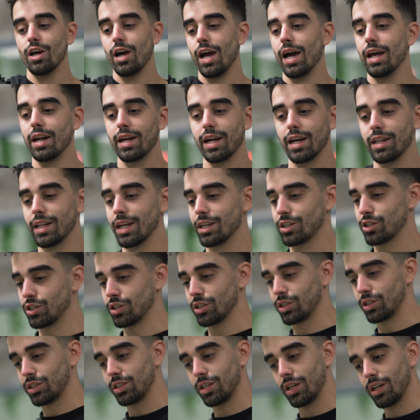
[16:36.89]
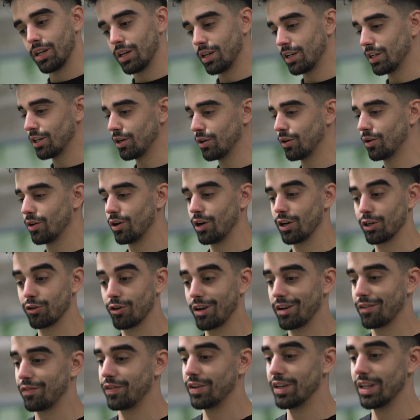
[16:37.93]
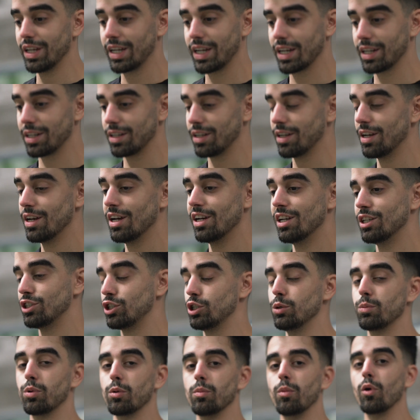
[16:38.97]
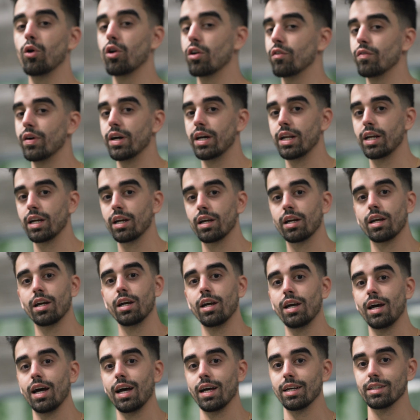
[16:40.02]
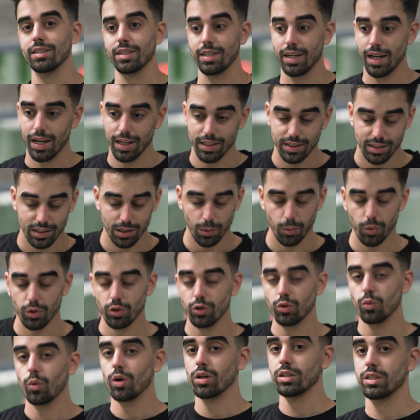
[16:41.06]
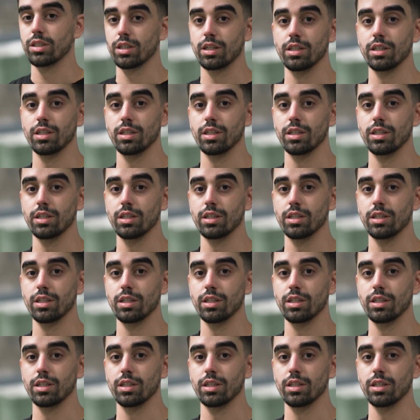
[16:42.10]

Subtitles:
And again, that's just, you know, a great feeling and super motivating as, again, someone who wants to